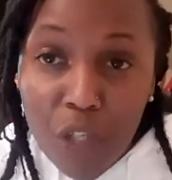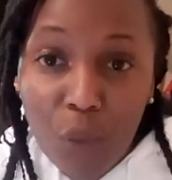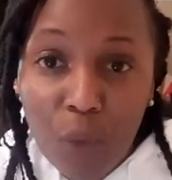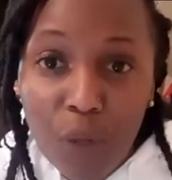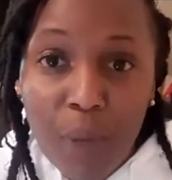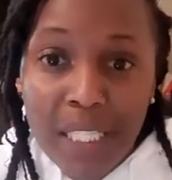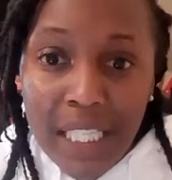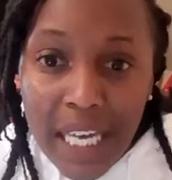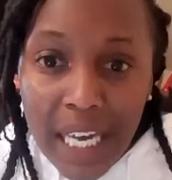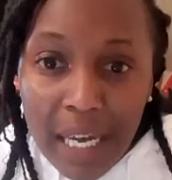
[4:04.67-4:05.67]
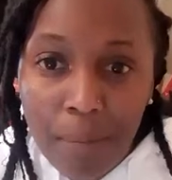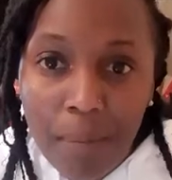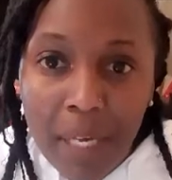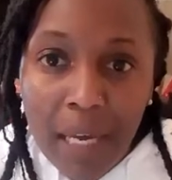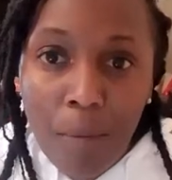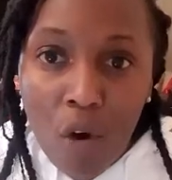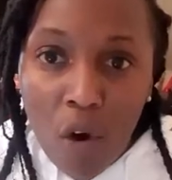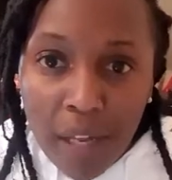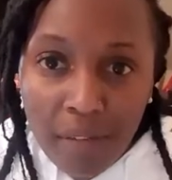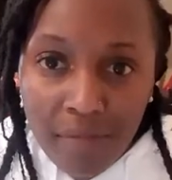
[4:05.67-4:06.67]
So what we're seeing being
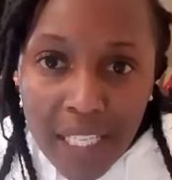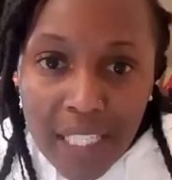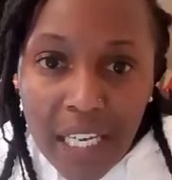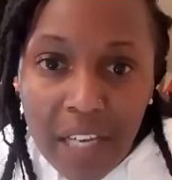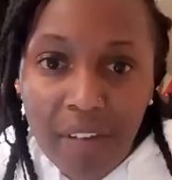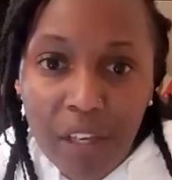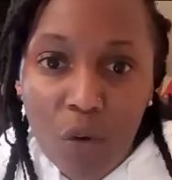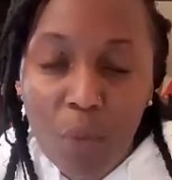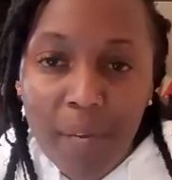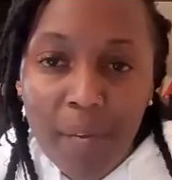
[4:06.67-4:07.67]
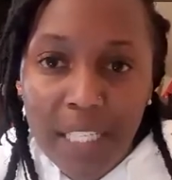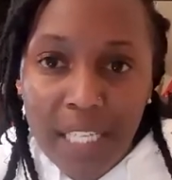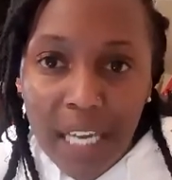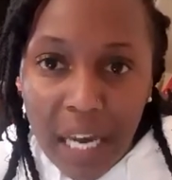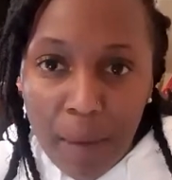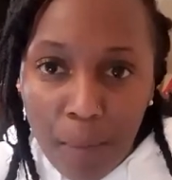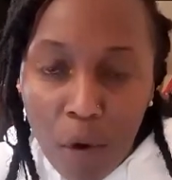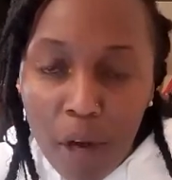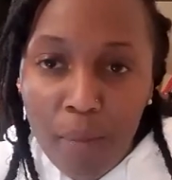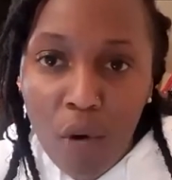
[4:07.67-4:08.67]
more effective and, being taken up
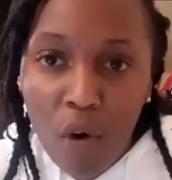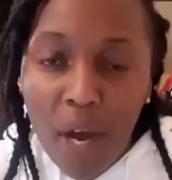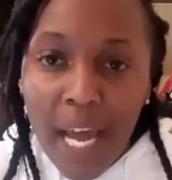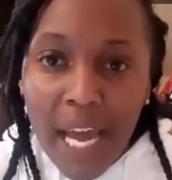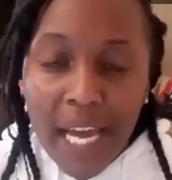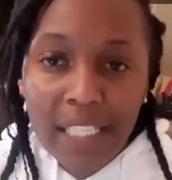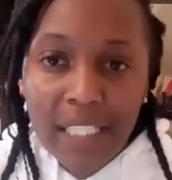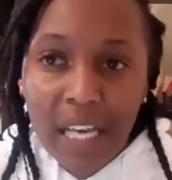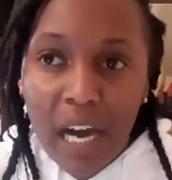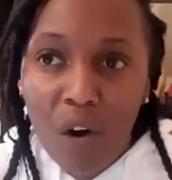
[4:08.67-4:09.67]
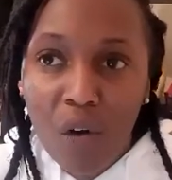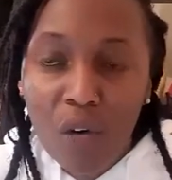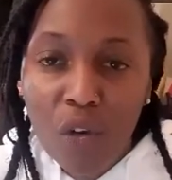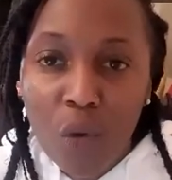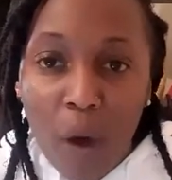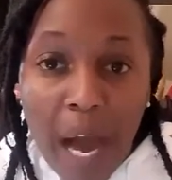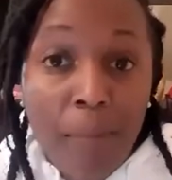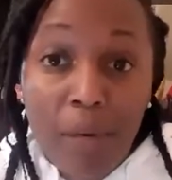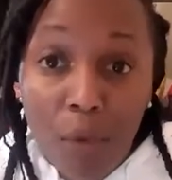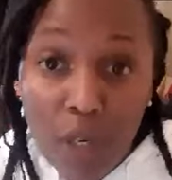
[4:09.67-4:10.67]
more and more is now,
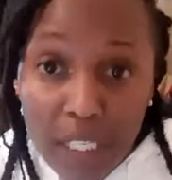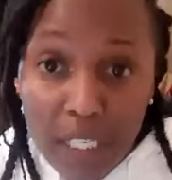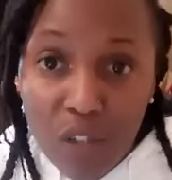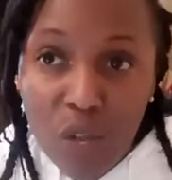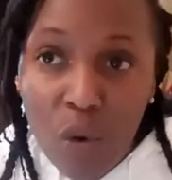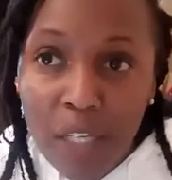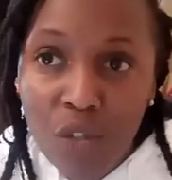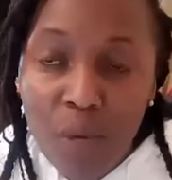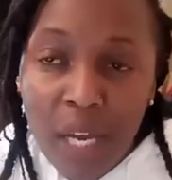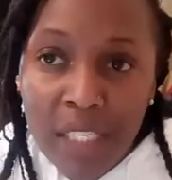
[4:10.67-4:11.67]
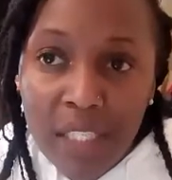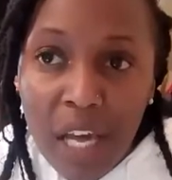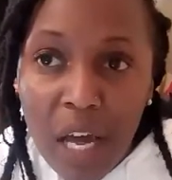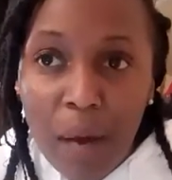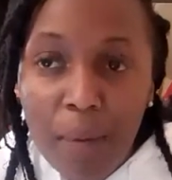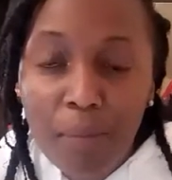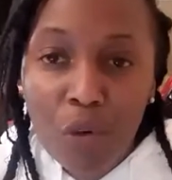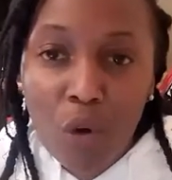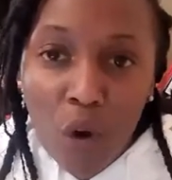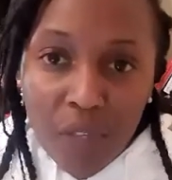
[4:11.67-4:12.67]
hybrid models. So as soon as,
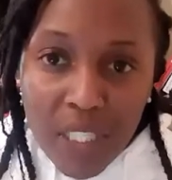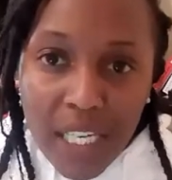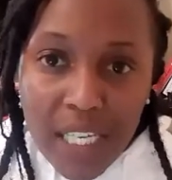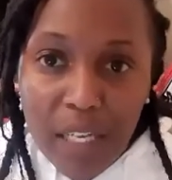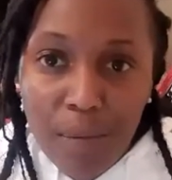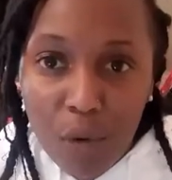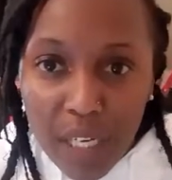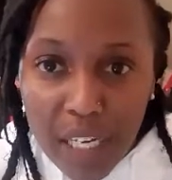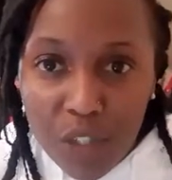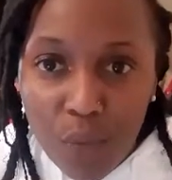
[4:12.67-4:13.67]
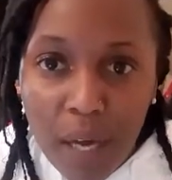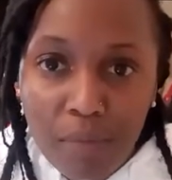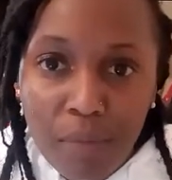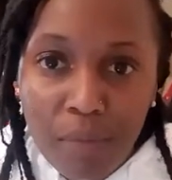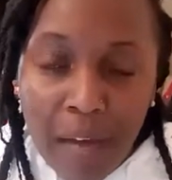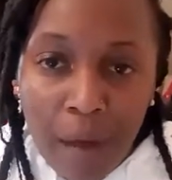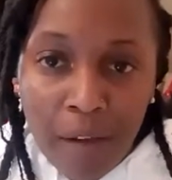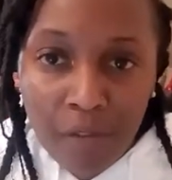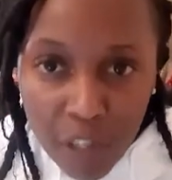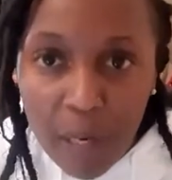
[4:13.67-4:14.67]
offices and borders
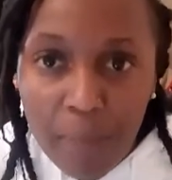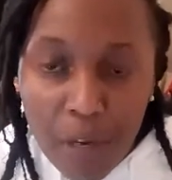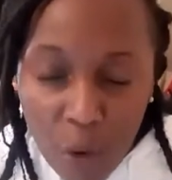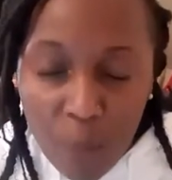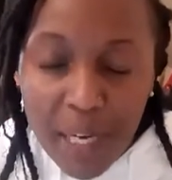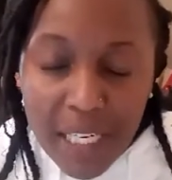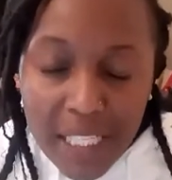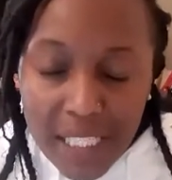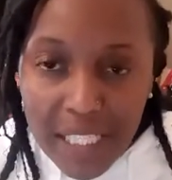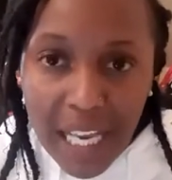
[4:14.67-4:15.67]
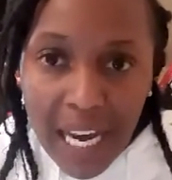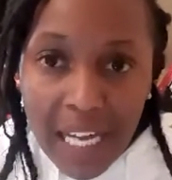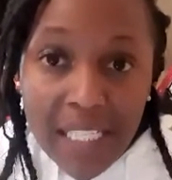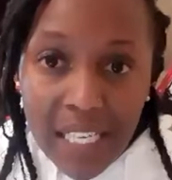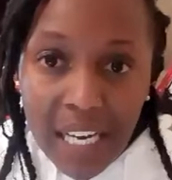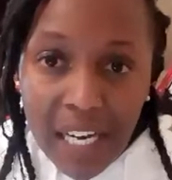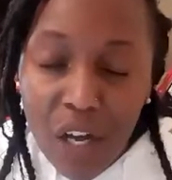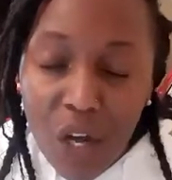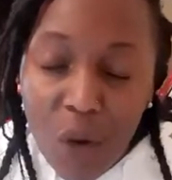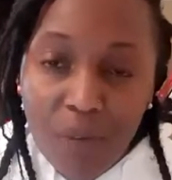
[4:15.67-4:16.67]
have slowly been opened since the last year,
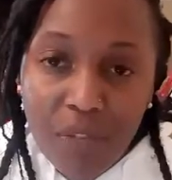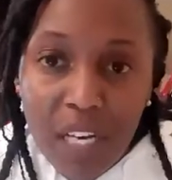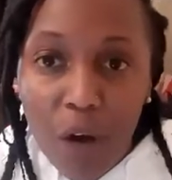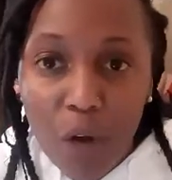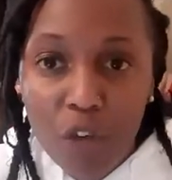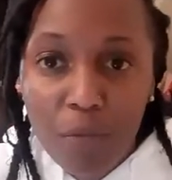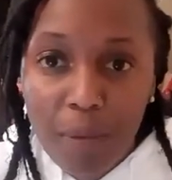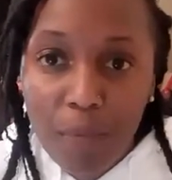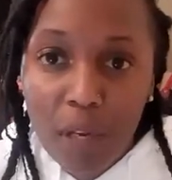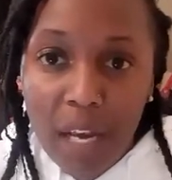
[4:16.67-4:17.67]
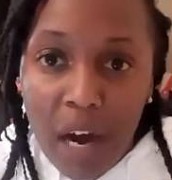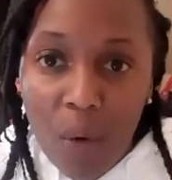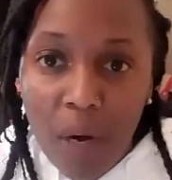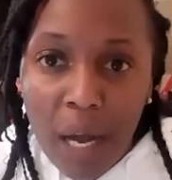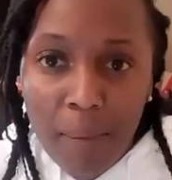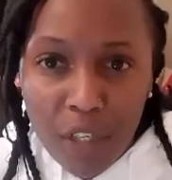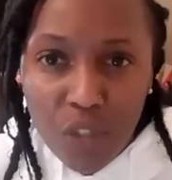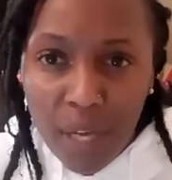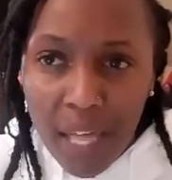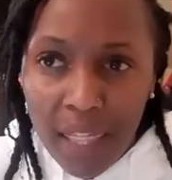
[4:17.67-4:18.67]
we've seen a lot of people now coming
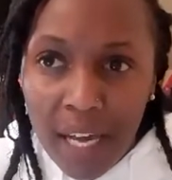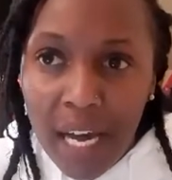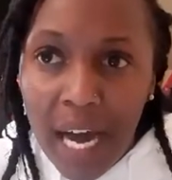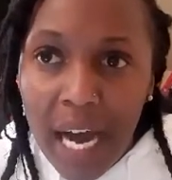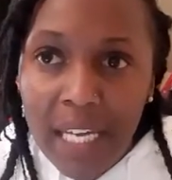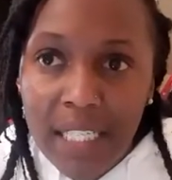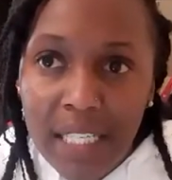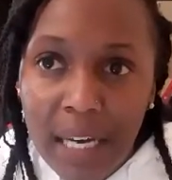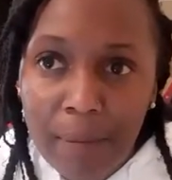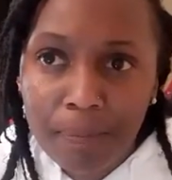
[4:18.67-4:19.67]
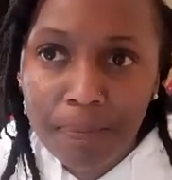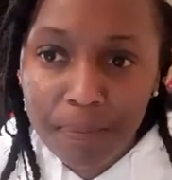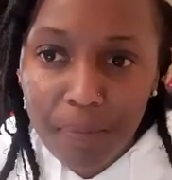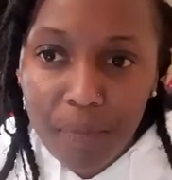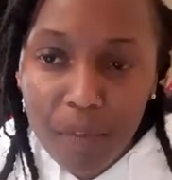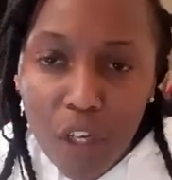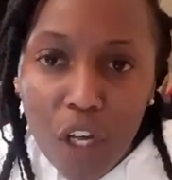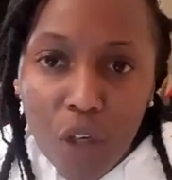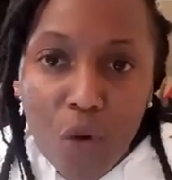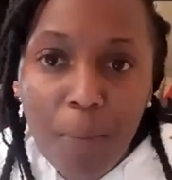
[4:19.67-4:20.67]
together and,
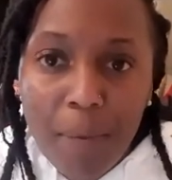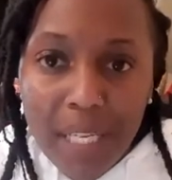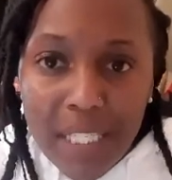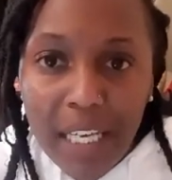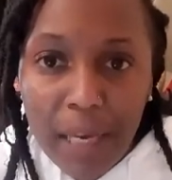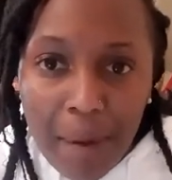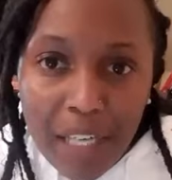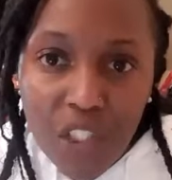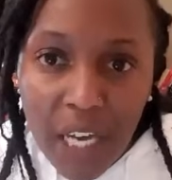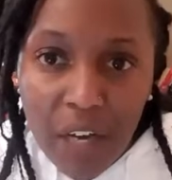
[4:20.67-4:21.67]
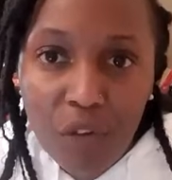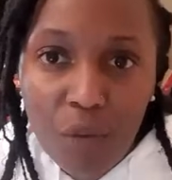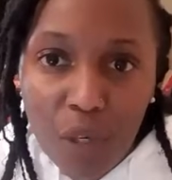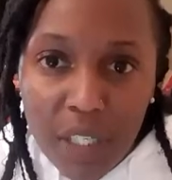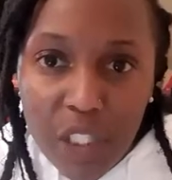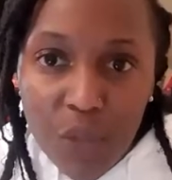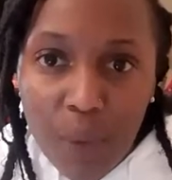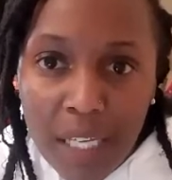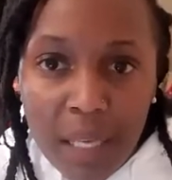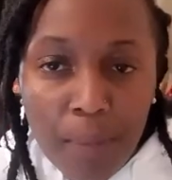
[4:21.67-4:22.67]
mixing and matching a few models
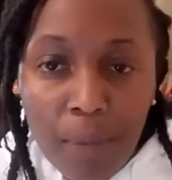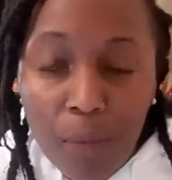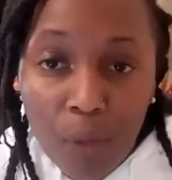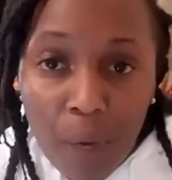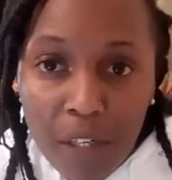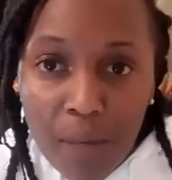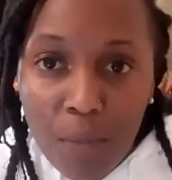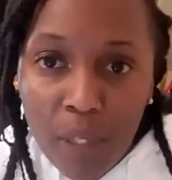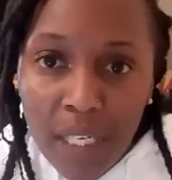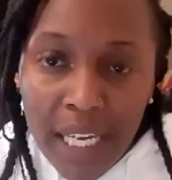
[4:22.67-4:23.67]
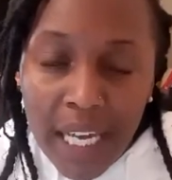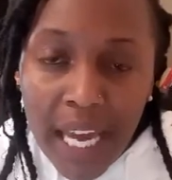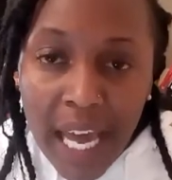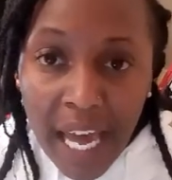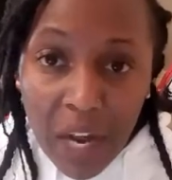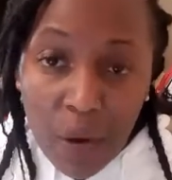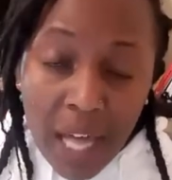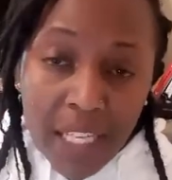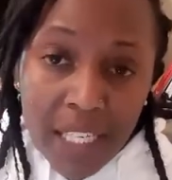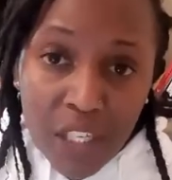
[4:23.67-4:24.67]
where some people work remotely, and on
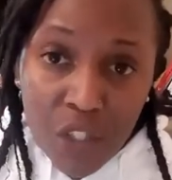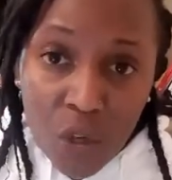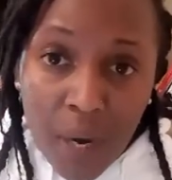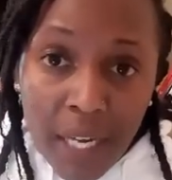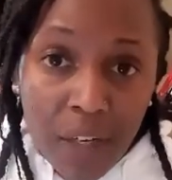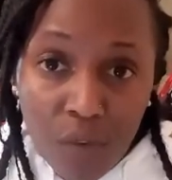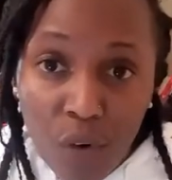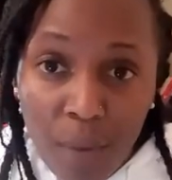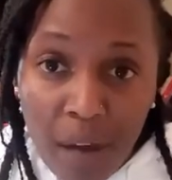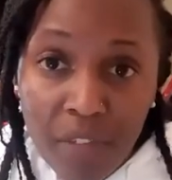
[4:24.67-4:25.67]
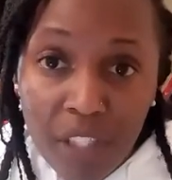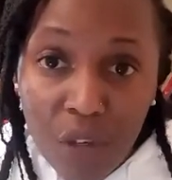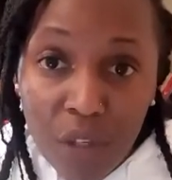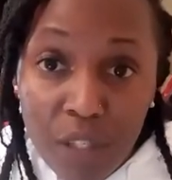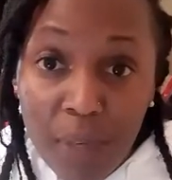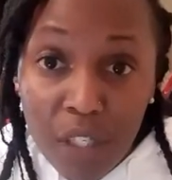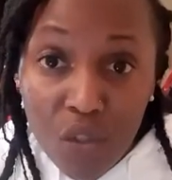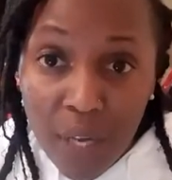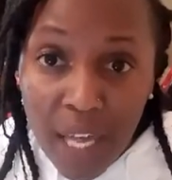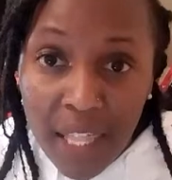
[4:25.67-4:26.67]
other days you're working from a physical
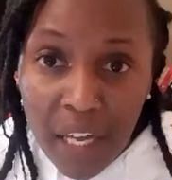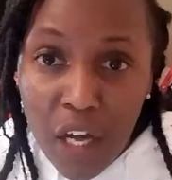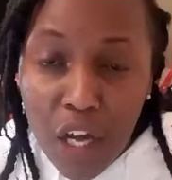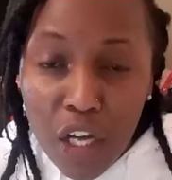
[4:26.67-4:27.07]
space together.